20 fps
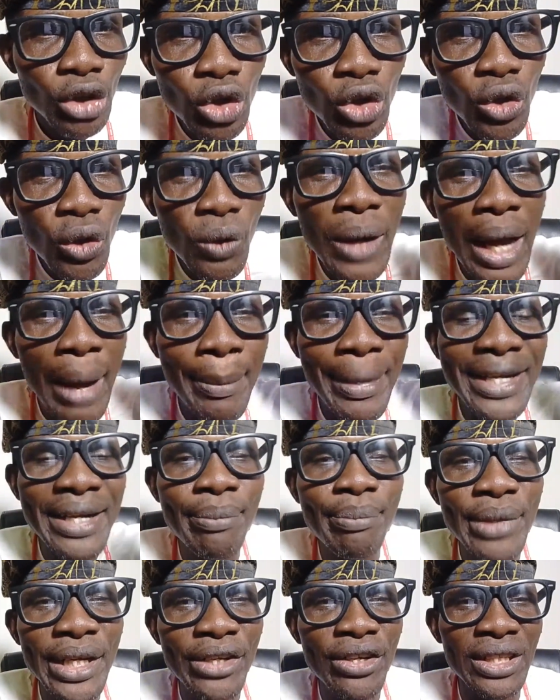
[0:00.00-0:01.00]
do you know how
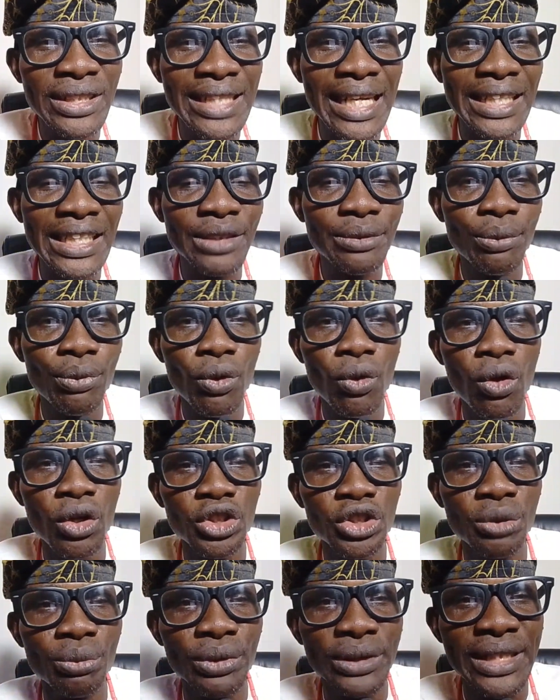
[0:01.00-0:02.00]
many millions that these people
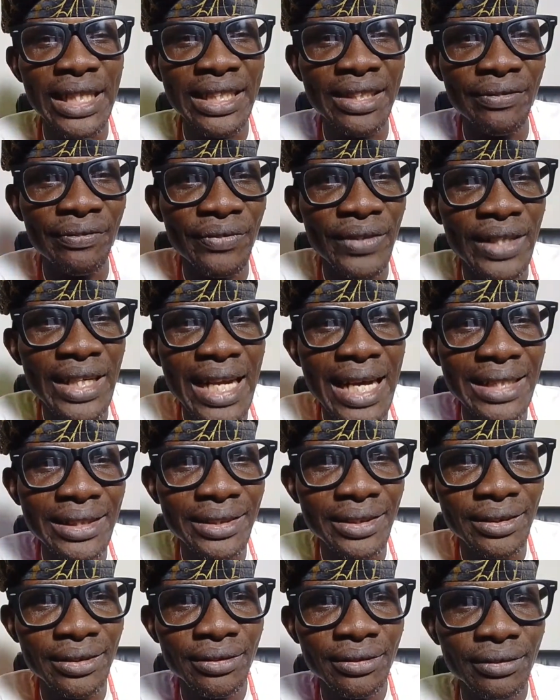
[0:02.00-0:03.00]
contributed in
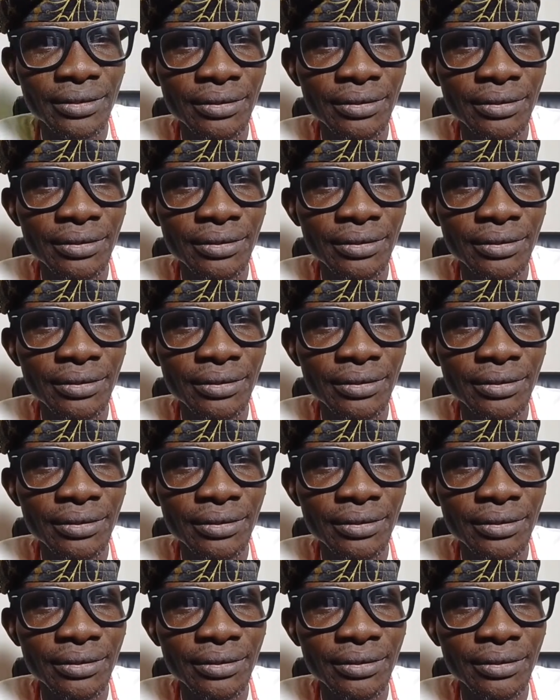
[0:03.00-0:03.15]
Finland?